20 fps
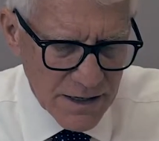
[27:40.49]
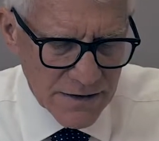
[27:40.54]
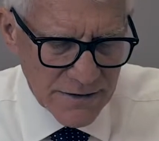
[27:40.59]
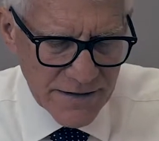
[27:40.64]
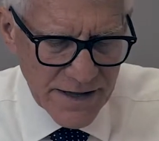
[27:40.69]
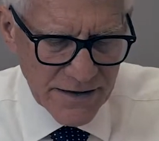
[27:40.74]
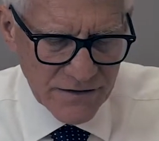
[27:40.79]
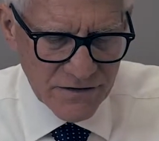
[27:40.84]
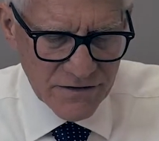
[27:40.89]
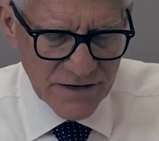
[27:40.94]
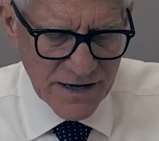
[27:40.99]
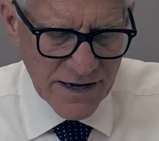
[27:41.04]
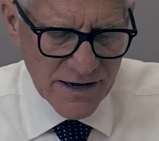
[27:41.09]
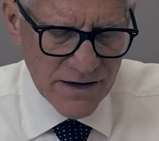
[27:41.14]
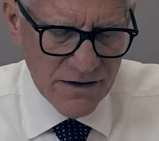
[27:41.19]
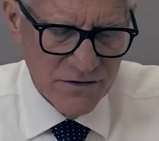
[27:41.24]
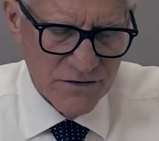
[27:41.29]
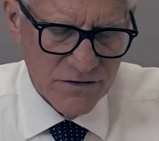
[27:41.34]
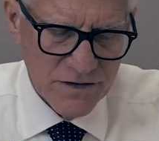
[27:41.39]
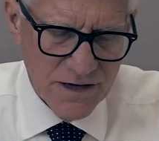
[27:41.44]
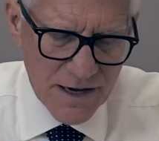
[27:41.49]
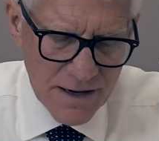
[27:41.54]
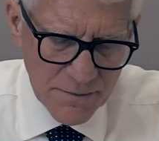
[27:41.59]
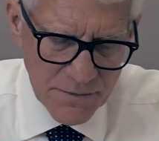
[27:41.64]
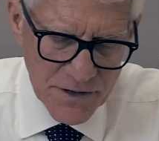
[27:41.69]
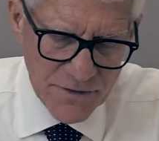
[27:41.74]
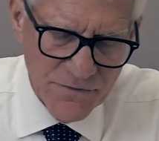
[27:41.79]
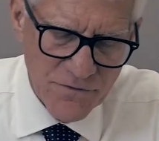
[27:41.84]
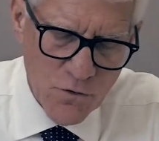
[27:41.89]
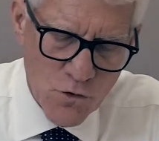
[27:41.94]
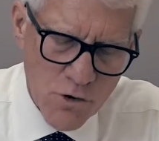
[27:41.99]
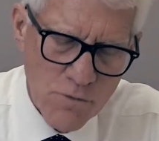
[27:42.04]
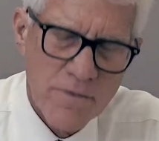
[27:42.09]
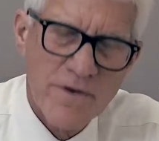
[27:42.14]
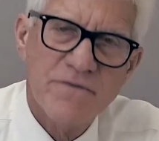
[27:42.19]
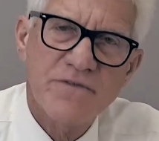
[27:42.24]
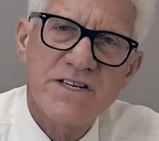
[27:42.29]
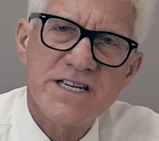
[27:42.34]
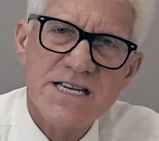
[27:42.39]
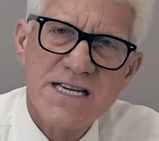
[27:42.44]
that says the form
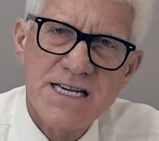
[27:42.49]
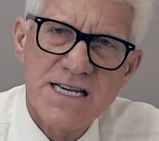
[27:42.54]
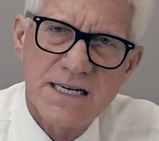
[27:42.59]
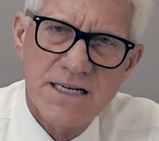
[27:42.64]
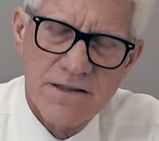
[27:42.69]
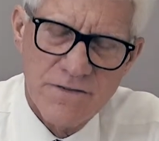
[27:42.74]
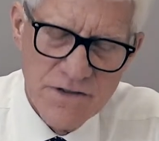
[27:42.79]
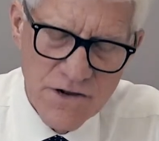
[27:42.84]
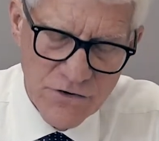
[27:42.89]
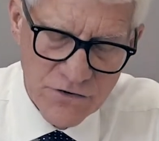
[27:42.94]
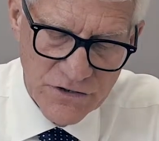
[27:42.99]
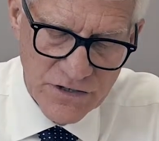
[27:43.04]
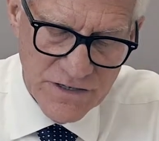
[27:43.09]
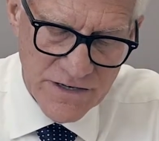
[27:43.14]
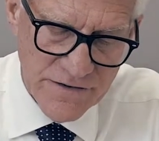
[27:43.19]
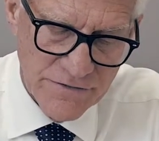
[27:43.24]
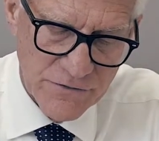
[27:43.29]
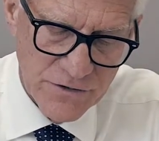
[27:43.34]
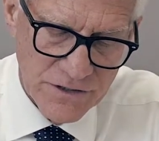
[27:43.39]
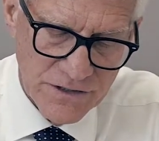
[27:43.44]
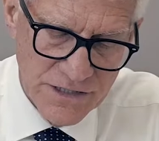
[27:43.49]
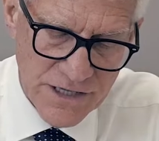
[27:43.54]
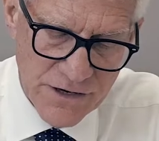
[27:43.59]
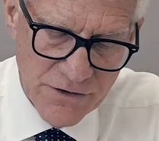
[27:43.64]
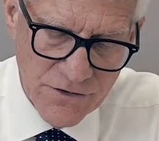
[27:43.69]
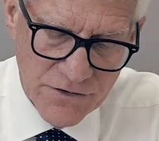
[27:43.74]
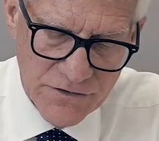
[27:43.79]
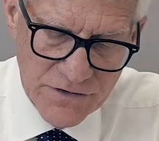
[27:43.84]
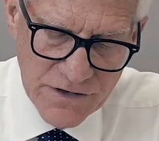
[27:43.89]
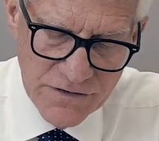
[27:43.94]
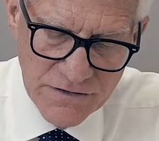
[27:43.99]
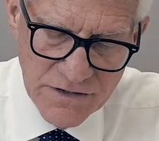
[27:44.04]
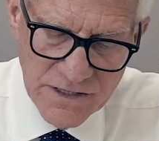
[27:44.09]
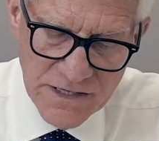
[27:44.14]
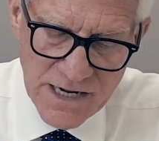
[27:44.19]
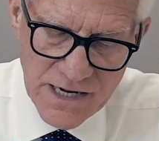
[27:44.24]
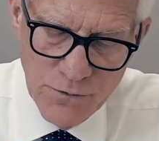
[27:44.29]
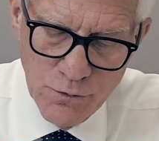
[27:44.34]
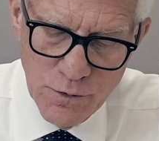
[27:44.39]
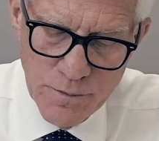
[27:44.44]
of deed, and there's a difference here. It says the
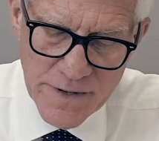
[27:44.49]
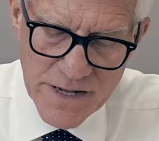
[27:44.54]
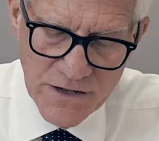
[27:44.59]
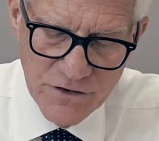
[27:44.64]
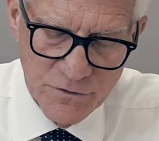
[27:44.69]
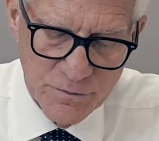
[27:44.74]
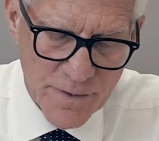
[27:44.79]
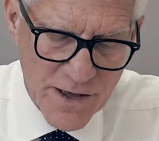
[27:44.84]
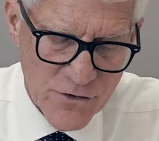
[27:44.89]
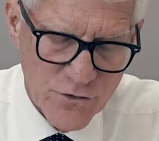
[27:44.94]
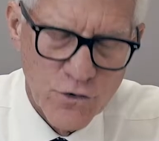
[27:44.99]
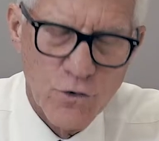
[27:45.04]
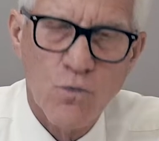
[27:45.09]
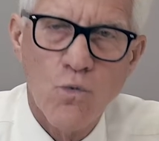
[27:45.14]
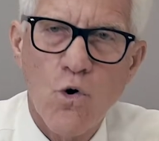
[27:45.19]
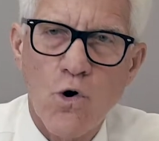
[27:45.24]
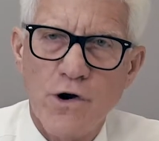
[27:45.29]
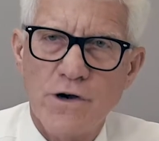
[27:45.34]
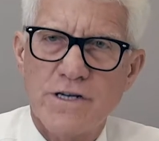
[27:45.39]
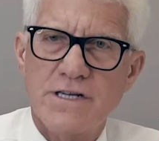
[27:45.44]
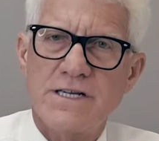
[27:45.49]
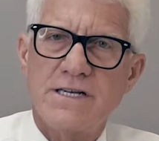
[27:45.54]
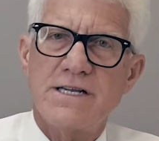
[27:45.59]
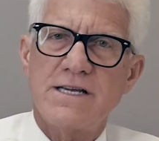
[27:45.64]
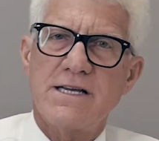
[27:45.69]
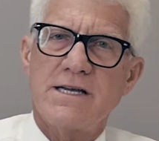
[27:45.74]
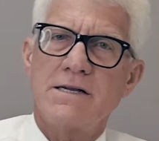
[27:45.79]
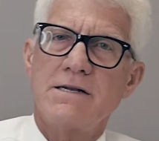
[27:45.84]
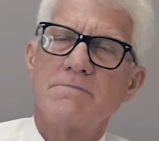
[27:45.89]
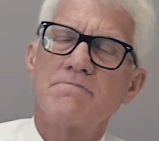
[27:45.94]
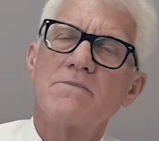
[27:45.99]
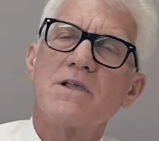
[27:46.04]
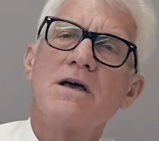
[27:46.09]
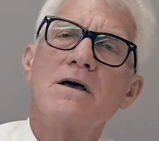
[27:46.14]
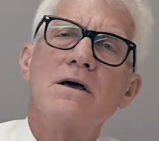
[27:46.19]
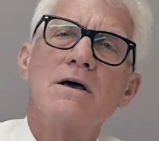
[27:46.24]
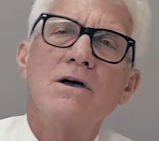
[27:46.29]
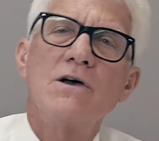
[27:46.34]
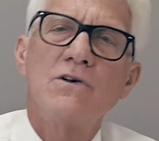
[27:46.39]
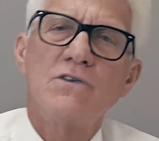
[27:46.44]
deed would be a special warranty deed.
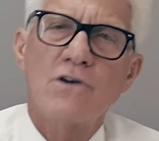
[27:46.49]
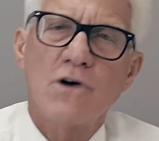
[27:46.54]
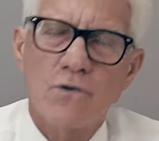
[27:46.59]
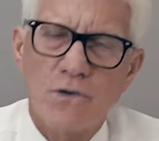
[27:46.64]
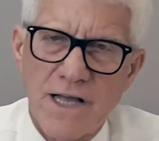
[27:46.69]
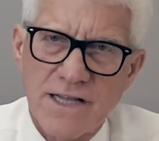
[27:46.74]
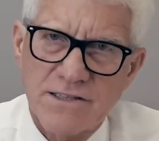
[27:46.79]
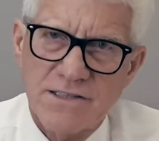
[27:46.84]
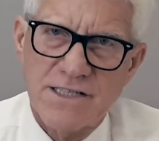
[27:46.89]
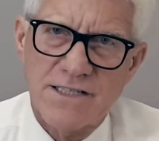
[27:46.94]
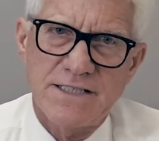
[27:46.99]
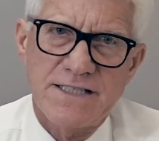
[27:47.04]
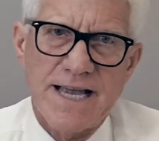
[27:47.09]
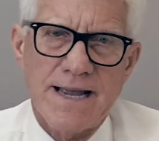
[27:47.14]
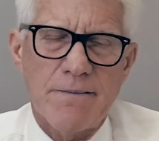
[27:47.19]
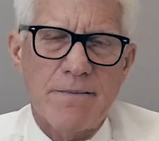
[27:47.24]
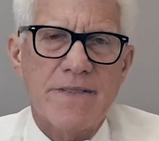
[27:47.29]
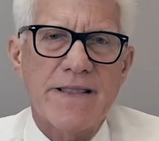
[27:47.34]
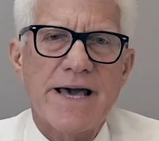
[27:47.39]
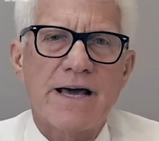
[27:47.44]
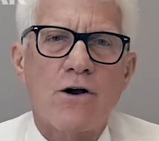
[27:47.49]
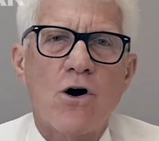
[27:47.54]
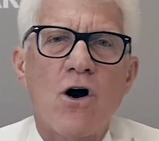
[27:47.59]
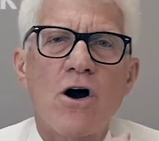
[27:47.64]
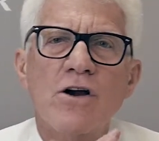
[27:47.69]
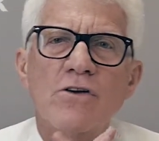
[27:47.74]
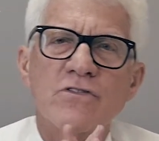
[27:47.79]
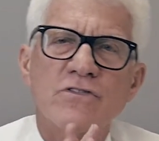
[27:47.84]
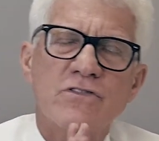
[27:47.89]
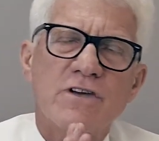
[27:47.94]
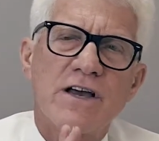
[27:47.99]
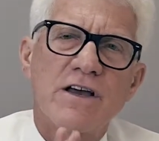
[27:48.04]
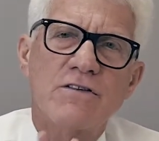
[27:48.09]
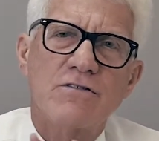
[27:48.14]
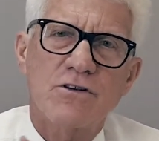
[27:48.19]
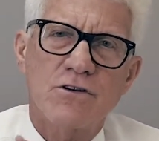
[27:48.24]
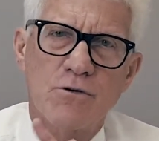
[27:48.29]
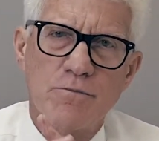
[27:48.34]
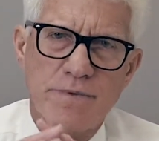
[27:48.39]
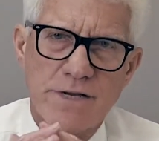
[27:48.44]
So let's examine that. Ours
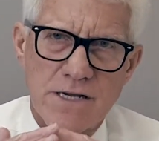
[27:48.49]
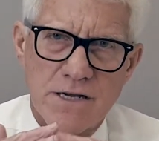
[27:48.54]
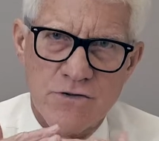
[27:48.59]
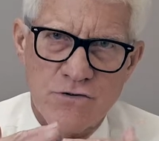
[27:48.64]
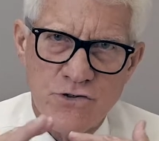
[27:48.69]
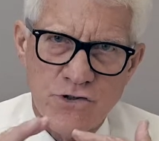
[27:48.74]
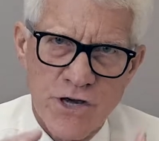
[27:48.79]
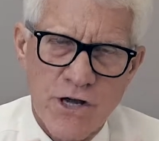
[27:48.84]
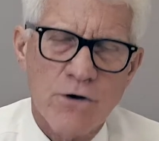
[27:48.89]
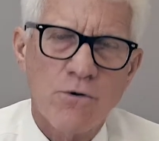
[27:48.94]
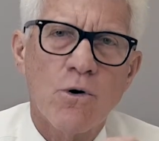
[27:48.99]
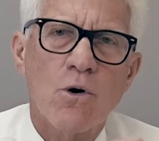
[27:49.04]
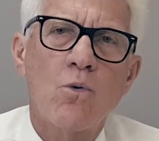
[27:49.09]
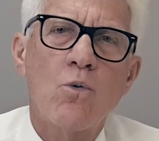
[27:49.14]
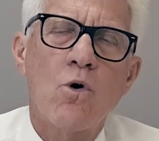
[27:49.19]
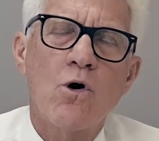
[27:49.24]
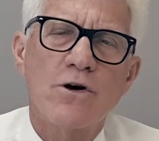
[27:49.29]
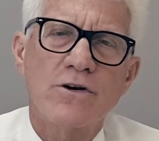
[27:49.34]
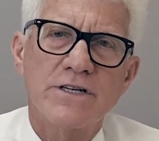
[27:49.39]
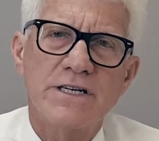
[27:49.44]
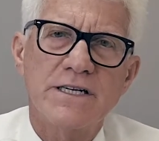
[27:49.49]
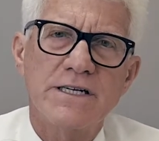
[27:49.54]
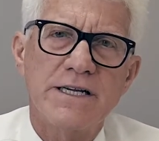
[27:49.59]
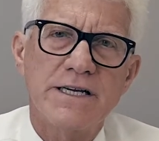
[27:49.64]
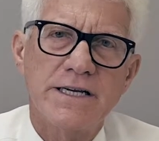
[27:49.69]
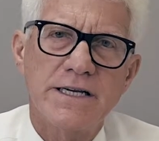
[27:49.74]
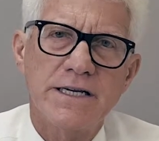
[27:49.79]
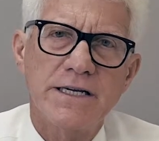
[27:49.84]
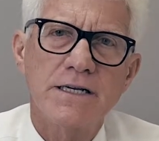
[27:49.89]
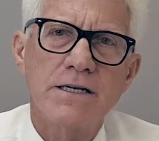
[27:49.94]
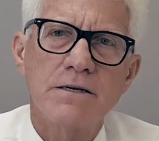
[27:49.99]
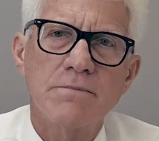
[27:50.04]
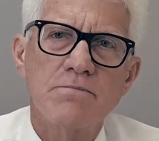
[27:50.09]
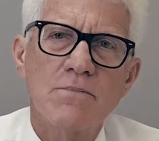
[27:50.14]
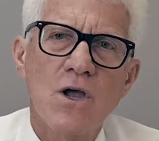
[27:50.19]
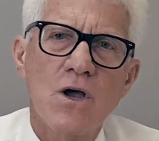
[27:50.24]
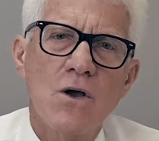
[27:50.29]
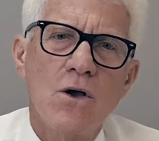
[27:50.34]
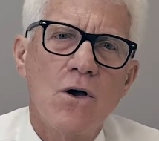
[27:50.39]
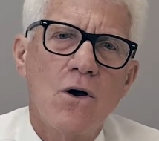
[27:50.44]
says it'll be a general warranty deed,
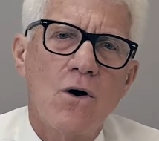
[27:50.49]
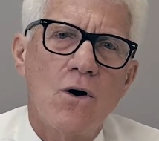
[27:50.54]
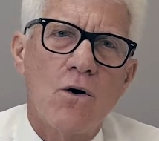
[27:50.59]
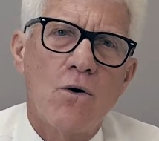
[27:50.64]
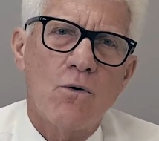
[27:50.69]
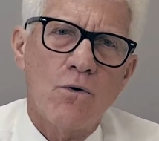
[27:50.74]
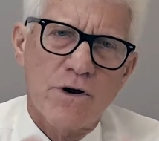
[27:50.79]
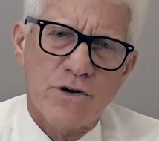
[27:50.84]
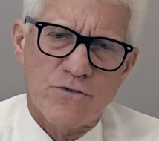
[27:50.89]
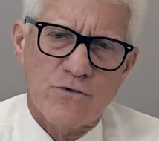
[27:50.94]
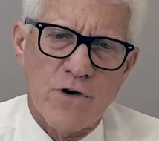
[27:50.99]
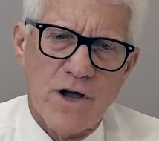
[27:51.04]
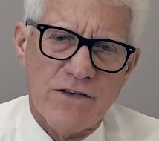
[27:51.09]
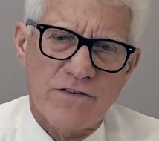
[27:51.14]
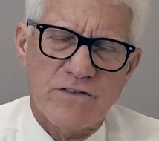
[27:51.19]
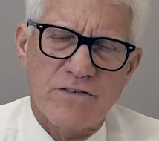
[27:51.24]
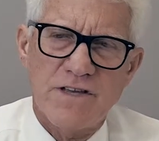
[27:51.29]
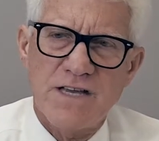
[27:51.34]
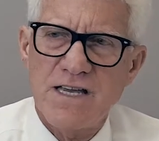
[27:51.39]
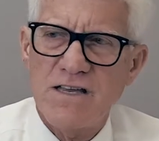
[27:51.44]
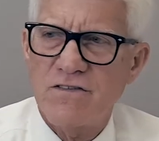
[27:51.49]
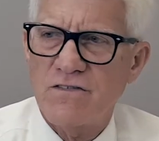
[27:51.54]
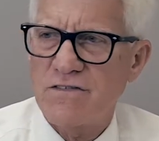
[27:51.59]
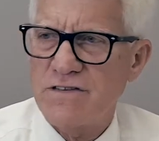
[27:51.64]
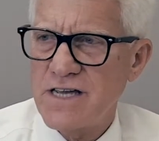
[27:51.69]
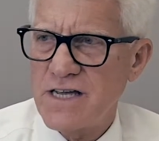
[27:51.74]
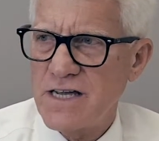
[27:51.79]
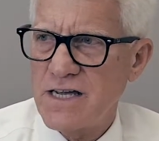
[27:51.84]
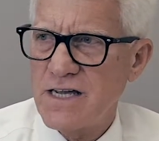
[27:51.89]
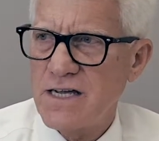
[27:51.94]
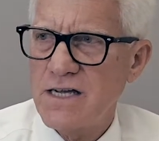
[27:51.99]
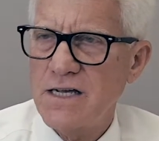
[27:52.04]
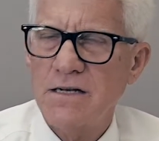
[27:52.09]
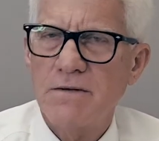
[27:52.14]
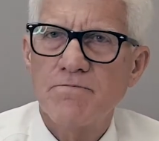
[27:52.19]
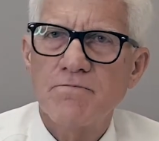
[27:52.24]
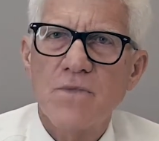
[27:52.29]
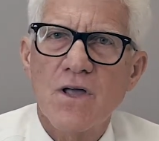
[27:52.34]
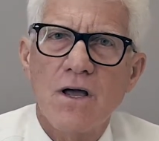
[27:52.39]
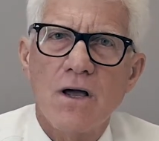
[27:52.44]
or a trustee's
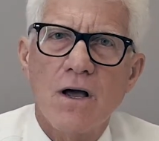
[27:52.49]
deed,